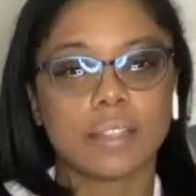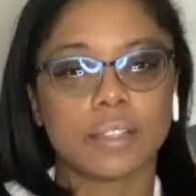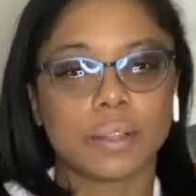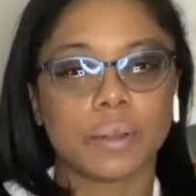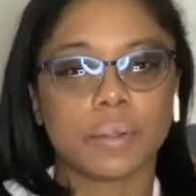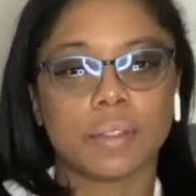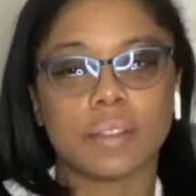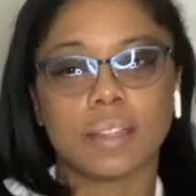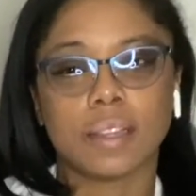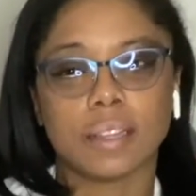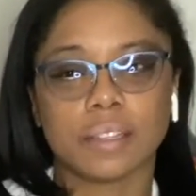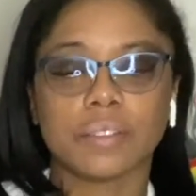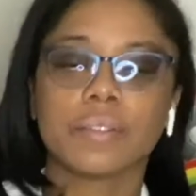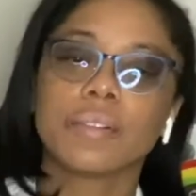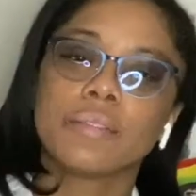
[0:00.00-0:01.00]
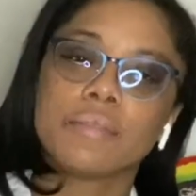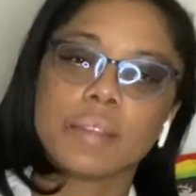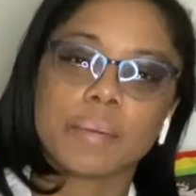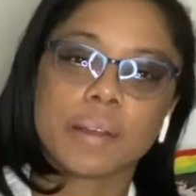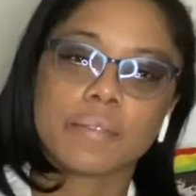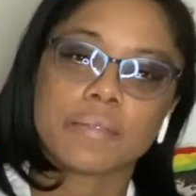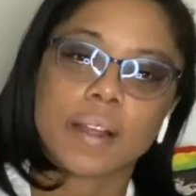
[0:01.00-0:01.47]
So his
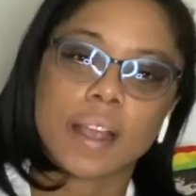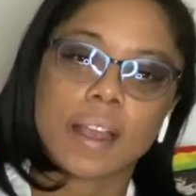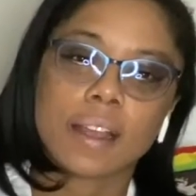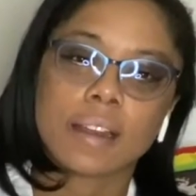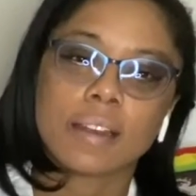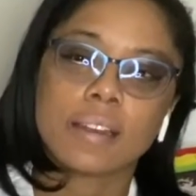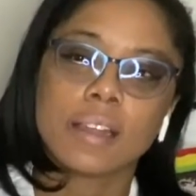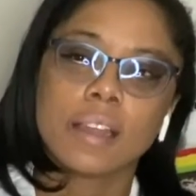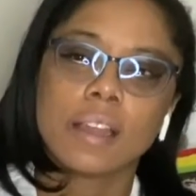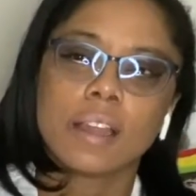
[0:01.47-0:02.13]
female friend,